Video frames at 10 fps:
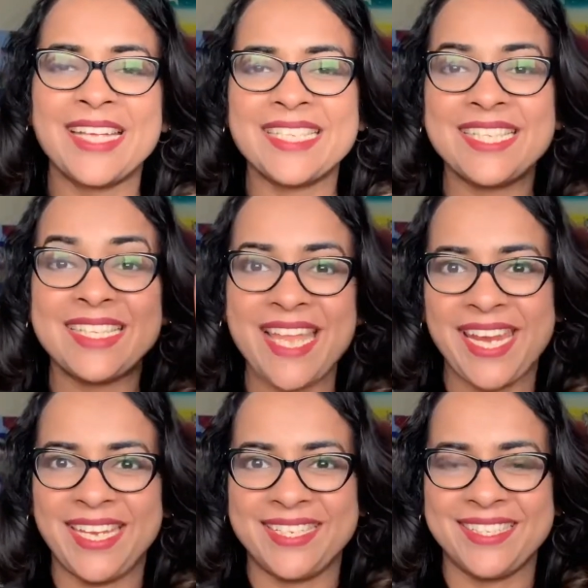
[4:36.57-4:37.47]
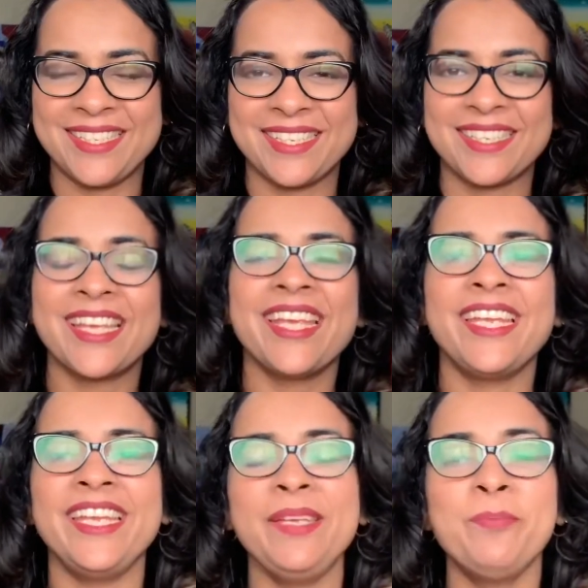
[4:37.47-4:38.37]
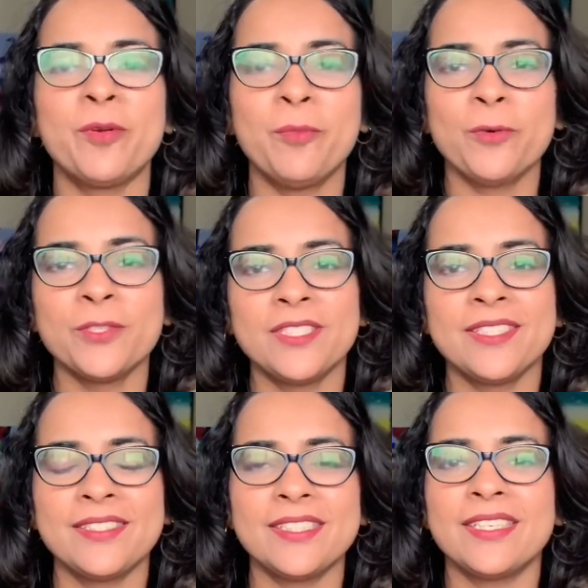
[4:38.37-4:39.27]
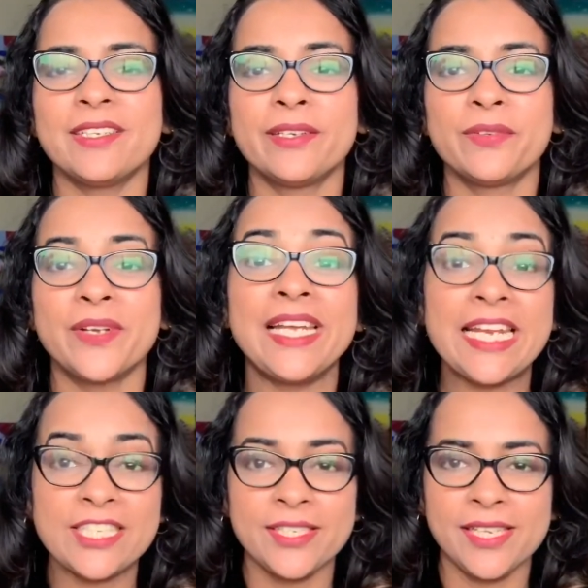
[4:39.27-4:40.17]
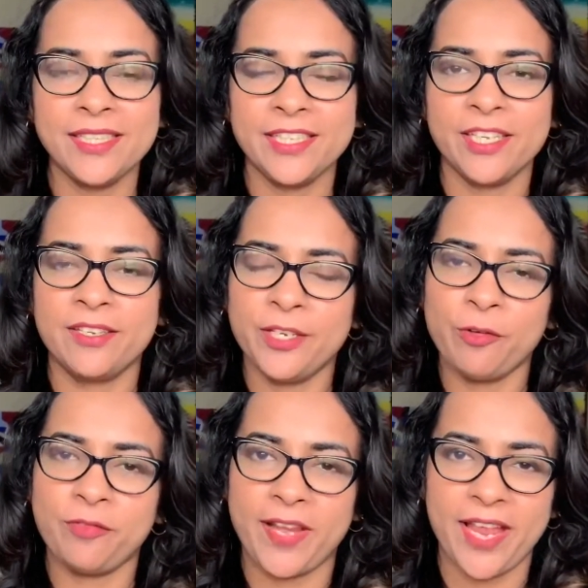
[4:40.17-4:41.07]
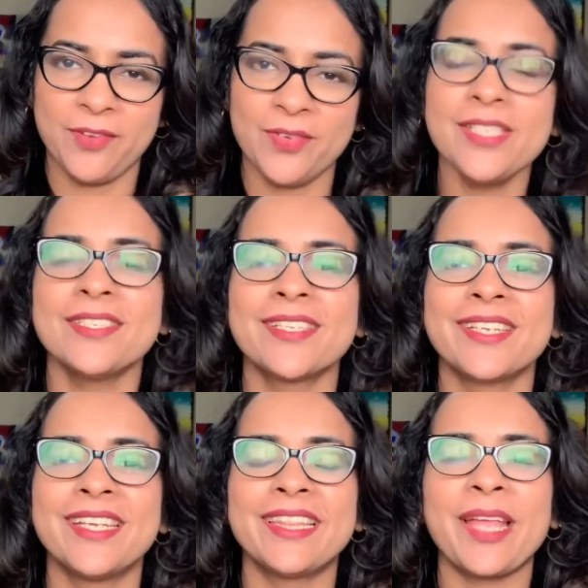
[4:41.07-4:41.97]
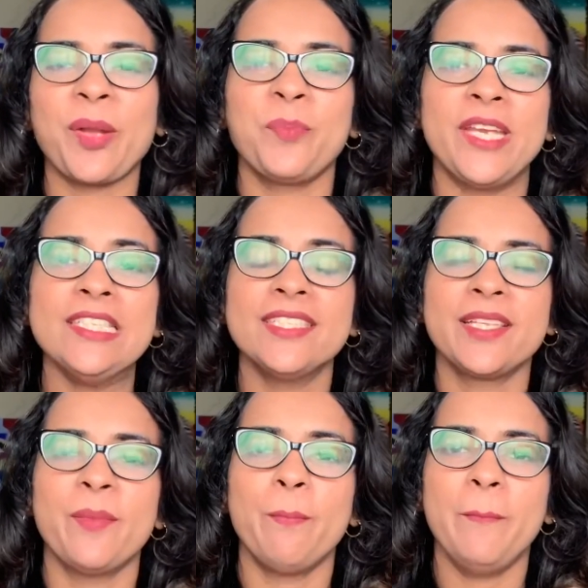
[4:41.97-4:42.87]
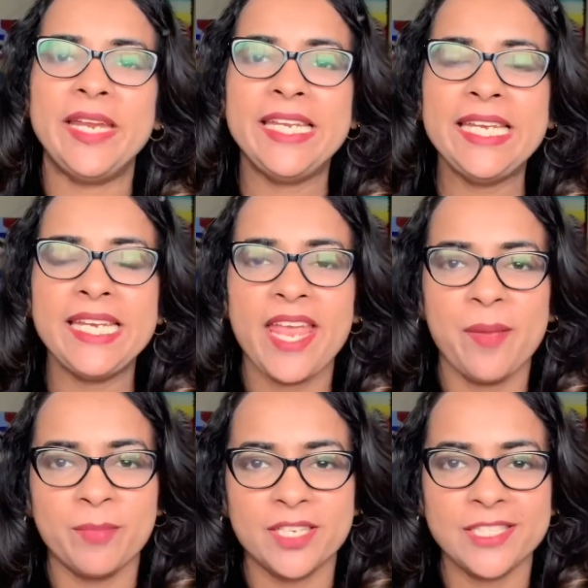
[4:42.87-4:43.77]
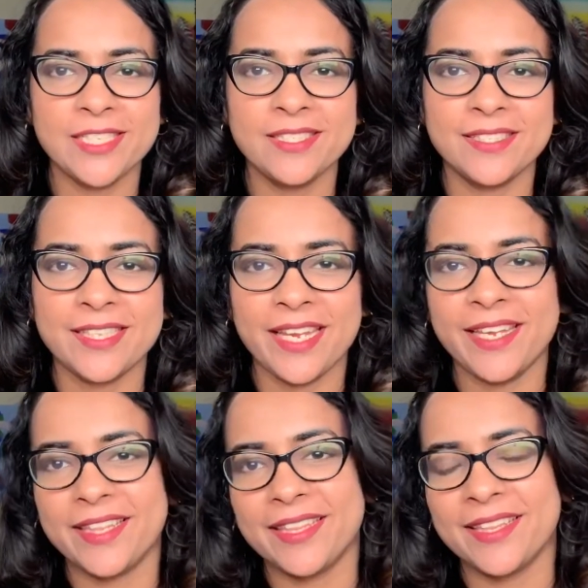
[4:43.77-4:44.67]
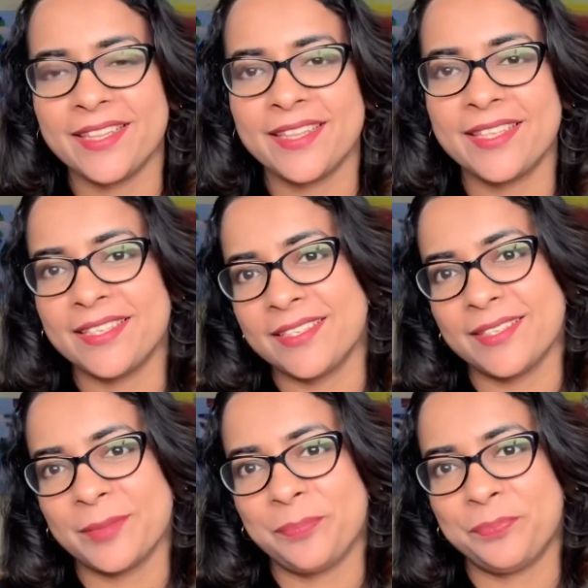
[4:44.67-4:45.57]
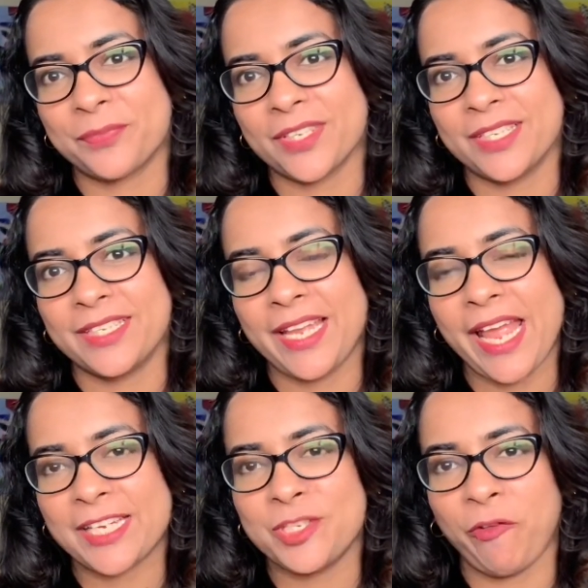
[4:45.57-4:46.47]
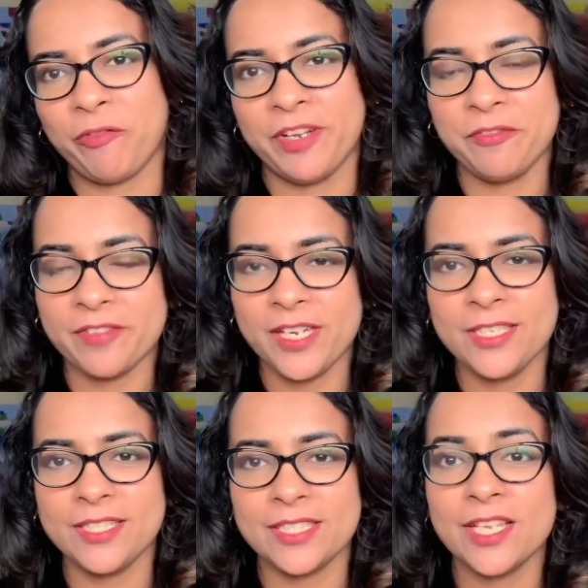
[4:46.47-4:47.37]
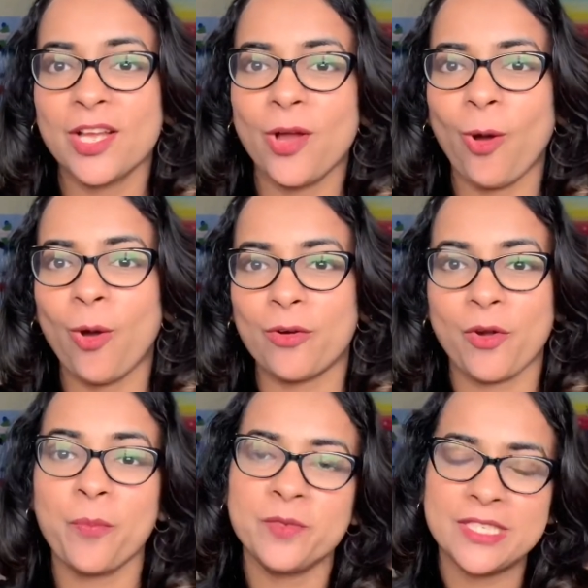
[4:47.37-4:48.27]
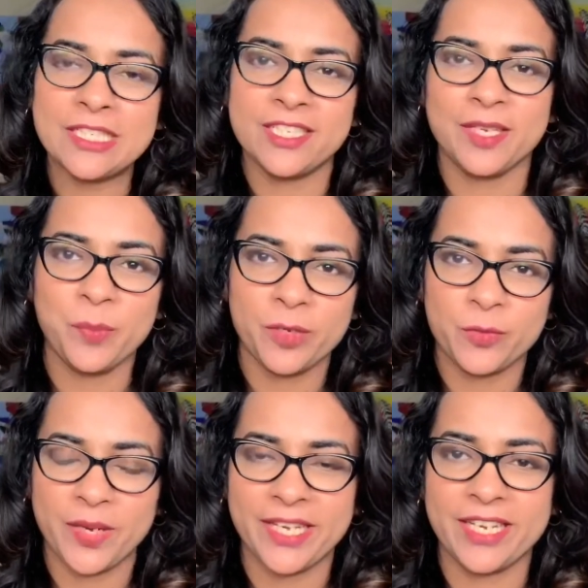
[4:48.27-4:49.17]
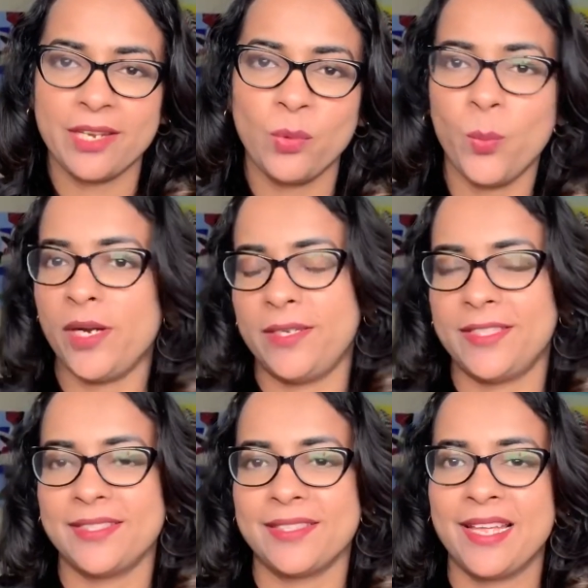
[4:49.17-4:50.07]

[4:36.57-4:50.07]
Second, he proposes a relational theory of language. That means meaning emerges in the act of difference or opposition between words.